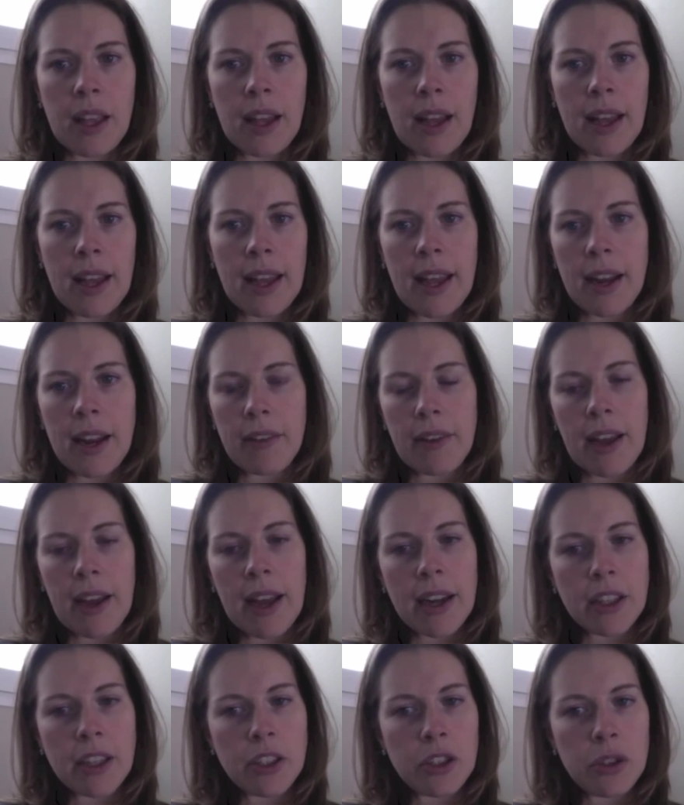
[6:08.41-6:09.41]
Again, if I
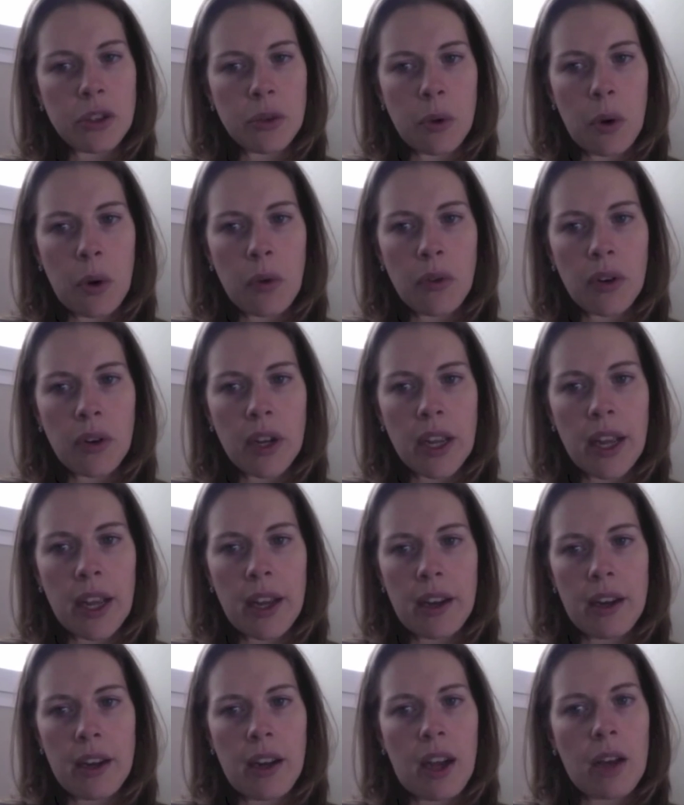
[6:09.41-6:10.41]
had it to do over
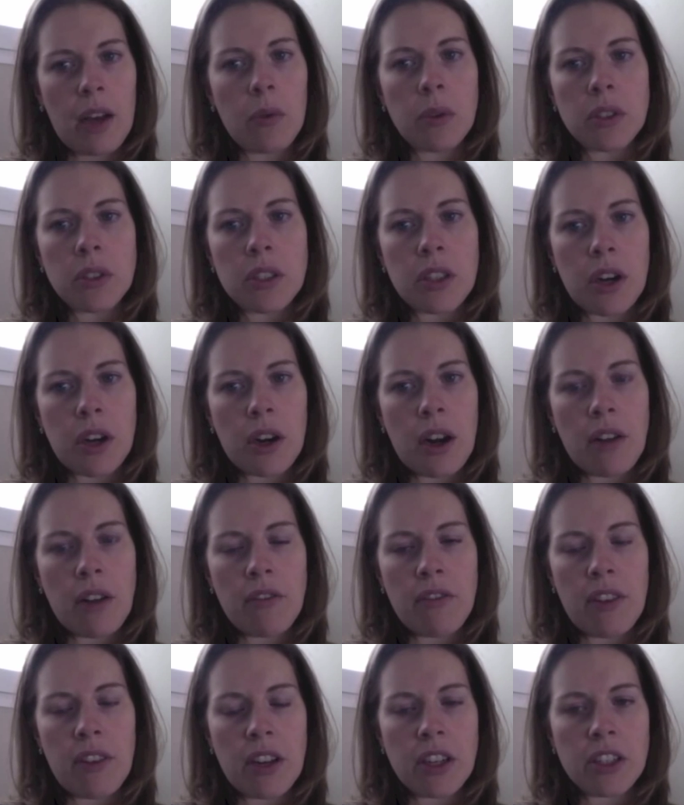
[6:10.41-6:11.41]
again, I would start
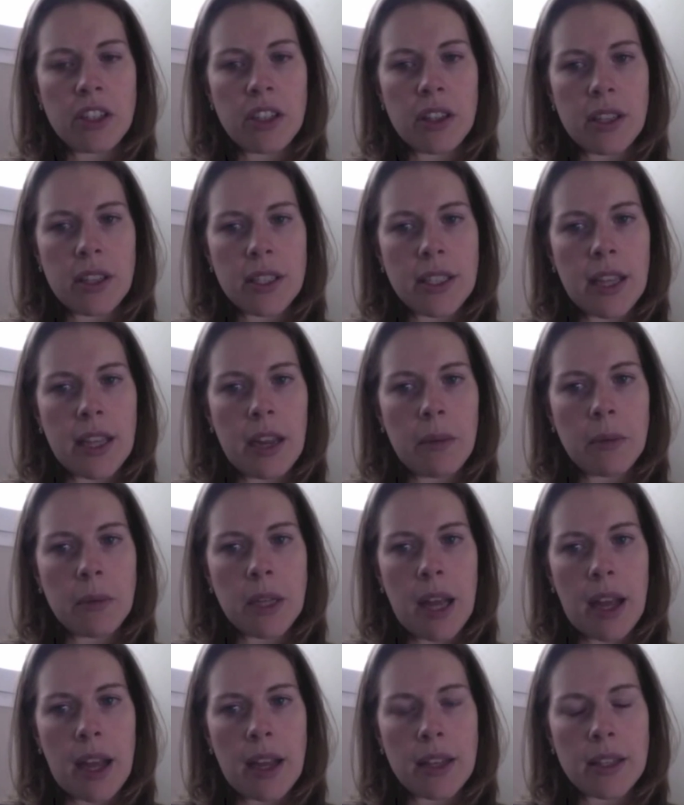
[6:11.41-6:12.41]
and finish it the same
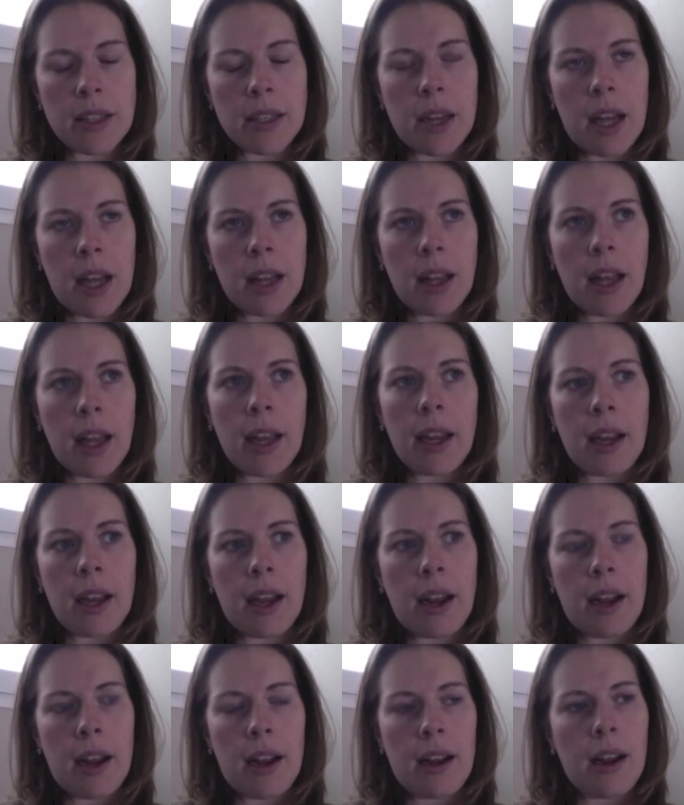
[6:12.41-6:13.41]
day. It's not like
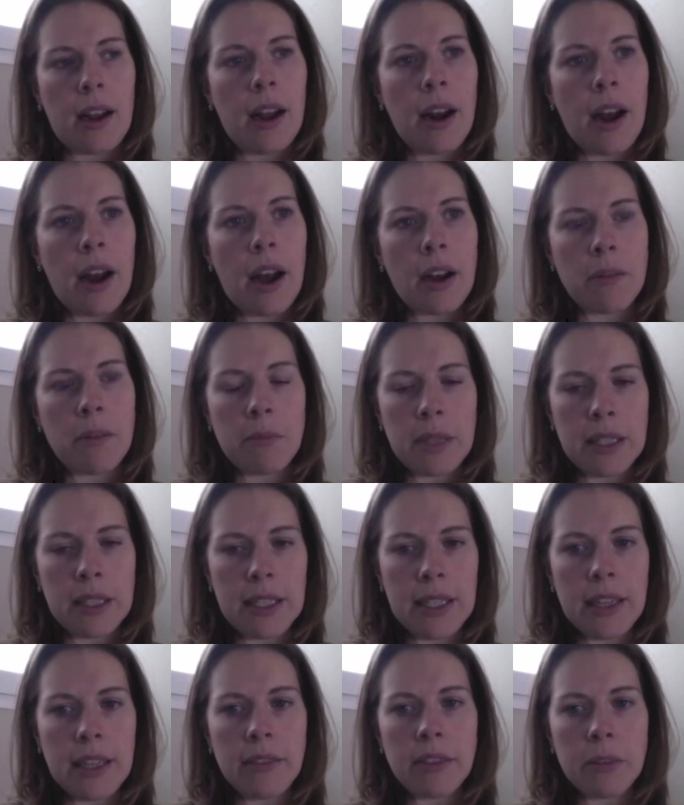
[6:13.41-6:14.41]
an
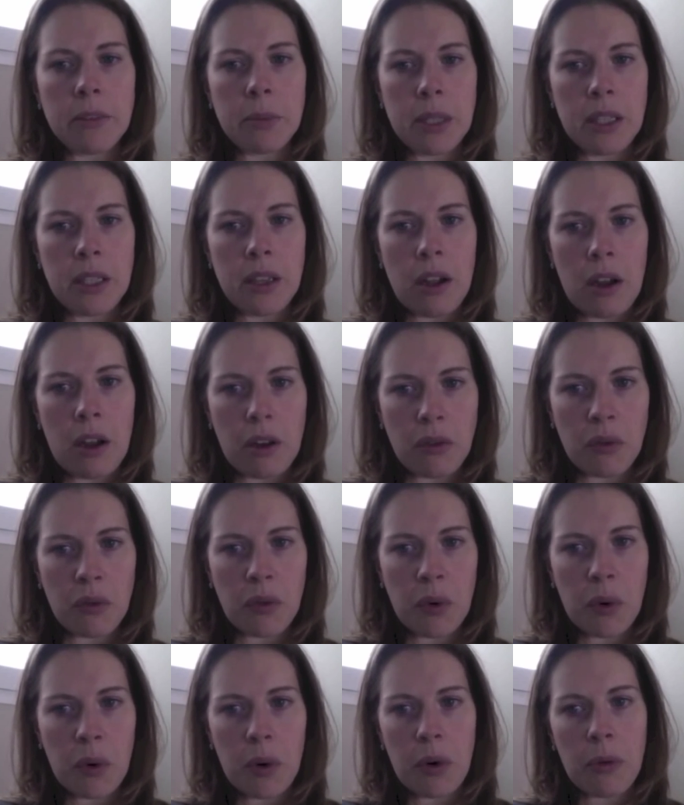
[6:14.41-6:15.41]
unbelievably long
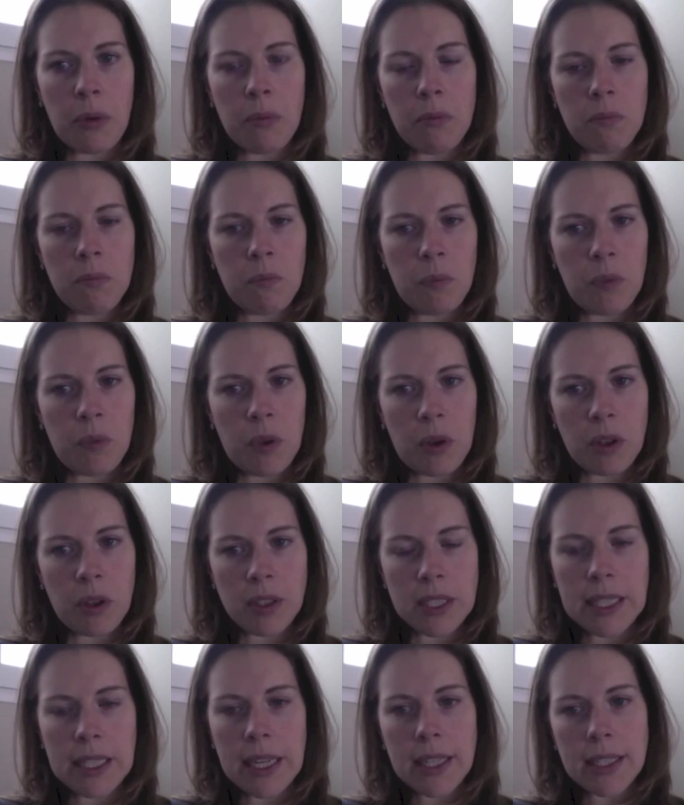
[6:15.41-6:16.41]
form. You can
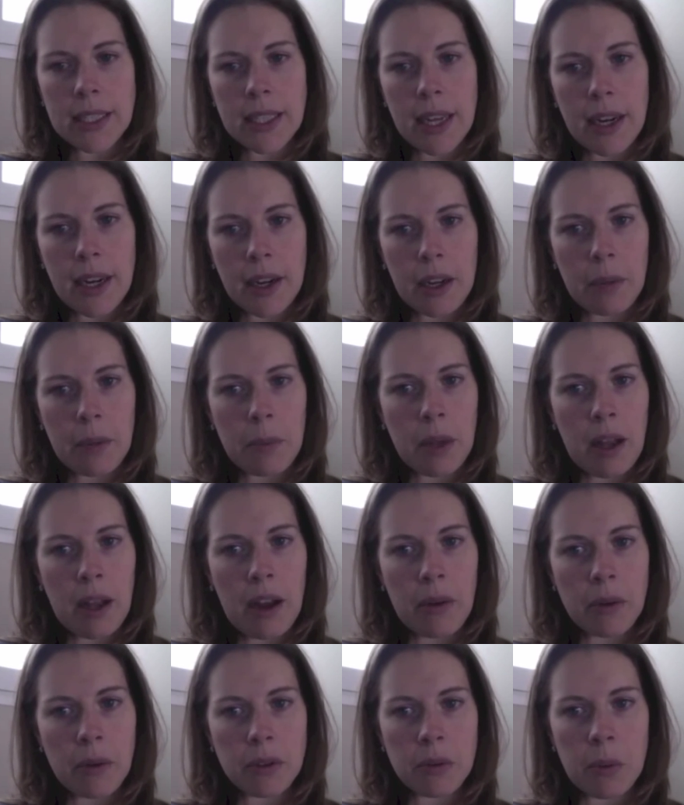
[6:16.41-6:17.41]
set aside a couple
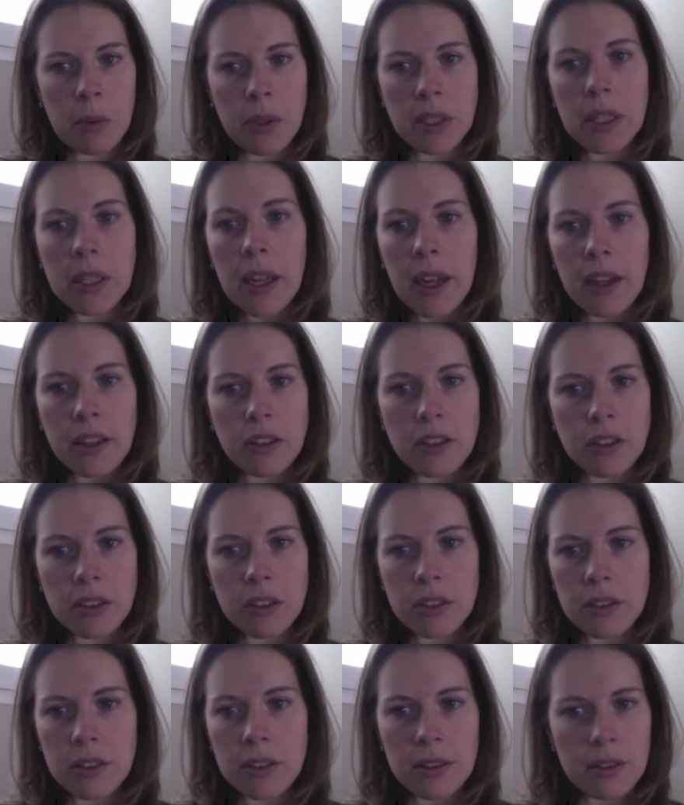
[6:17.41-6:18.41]
hours one day and
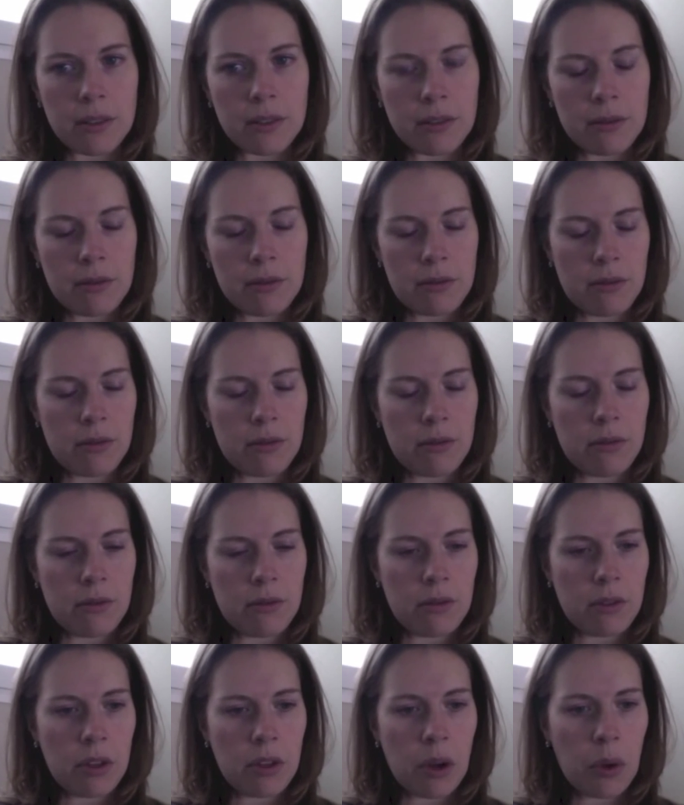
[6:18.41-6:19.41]
just
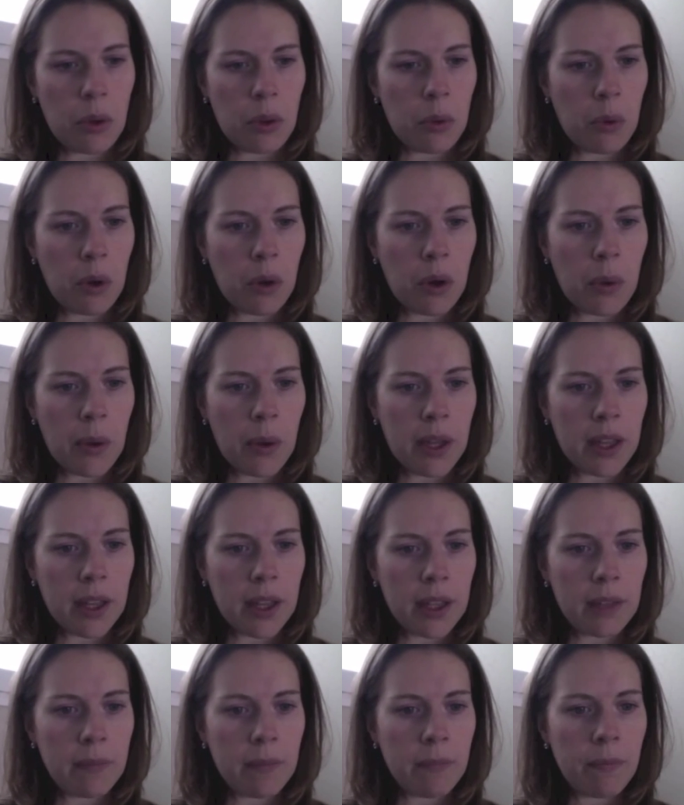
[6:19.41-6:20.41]
go through it
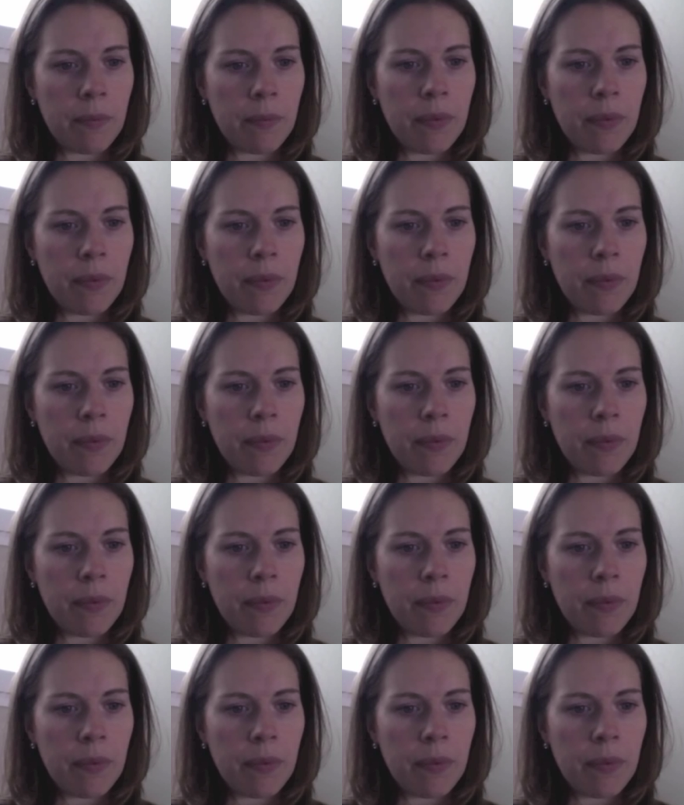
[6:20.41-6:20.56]
quickly.